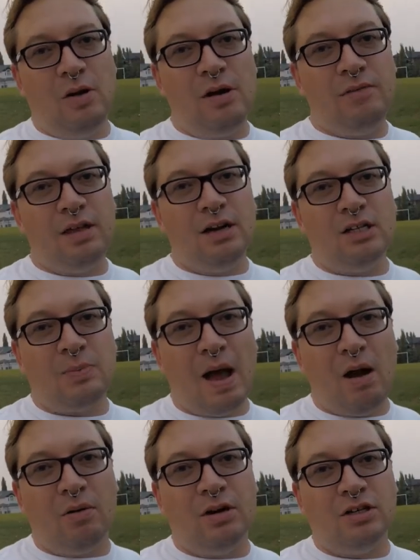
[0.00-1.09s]
It'll do everything in its
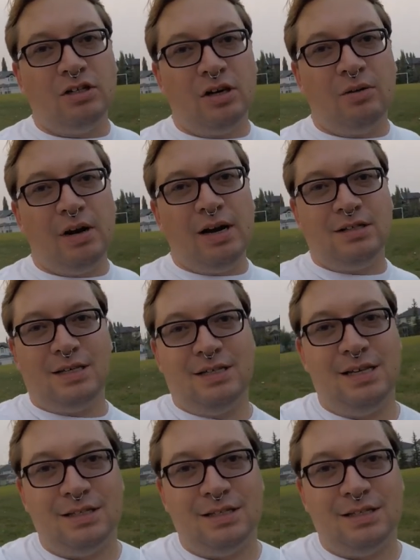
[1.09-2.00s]
power to generate its